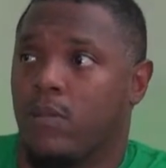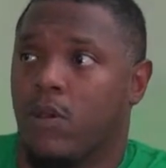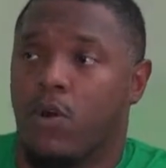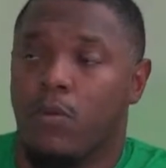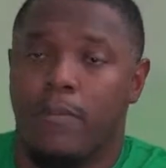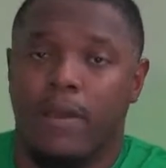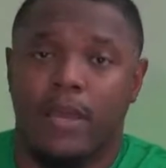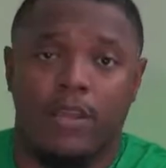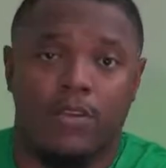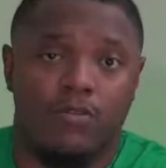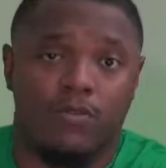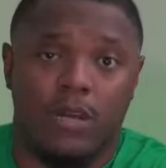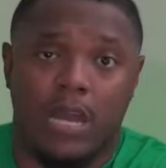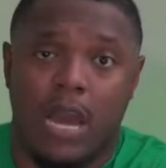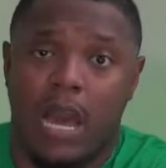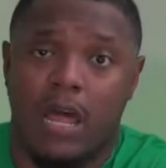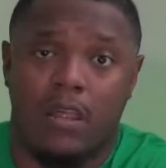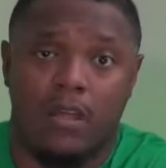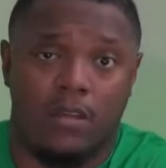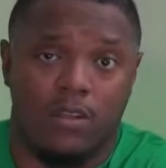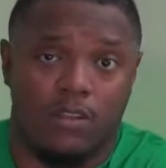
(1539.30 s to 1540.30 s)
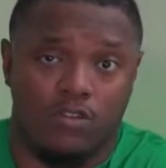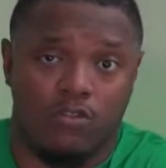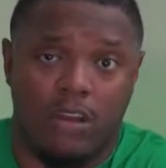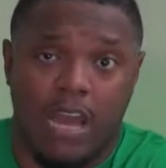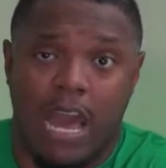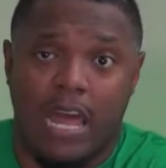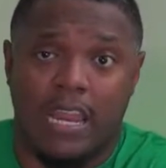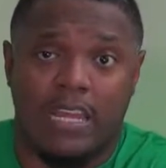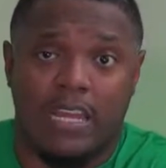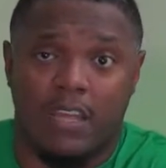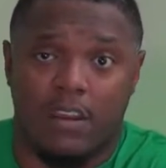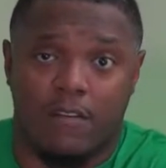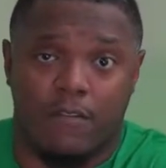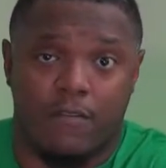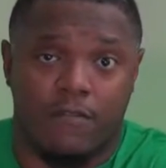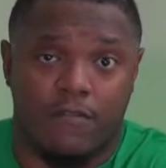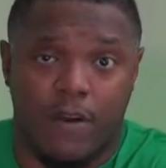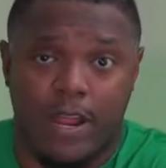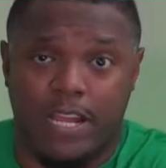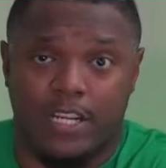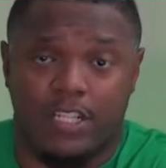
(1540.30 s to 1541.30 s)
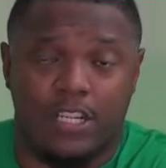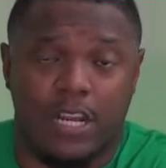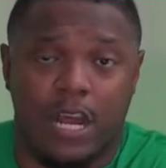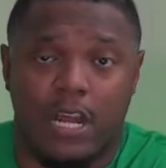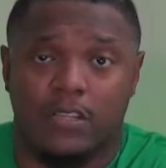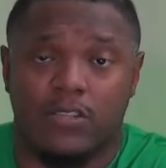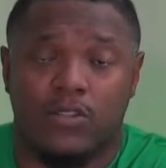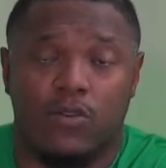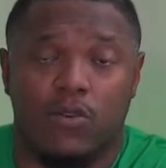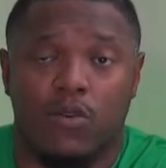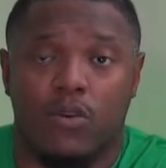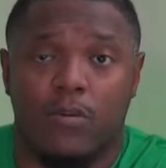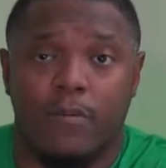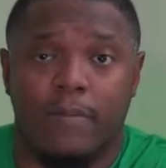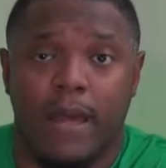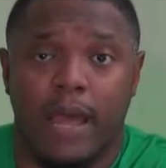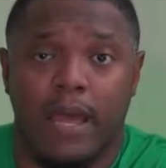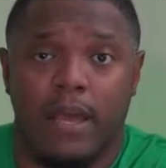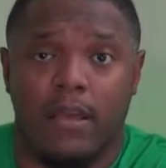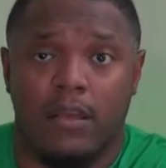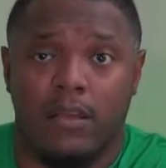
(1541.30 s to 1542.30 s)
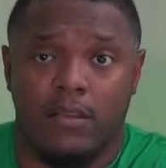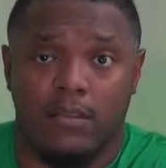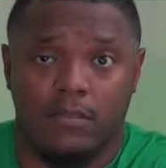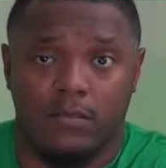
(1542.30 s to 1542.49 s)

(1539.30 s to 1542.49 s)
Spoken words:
Oh man, you gotta get a franchise quarterback.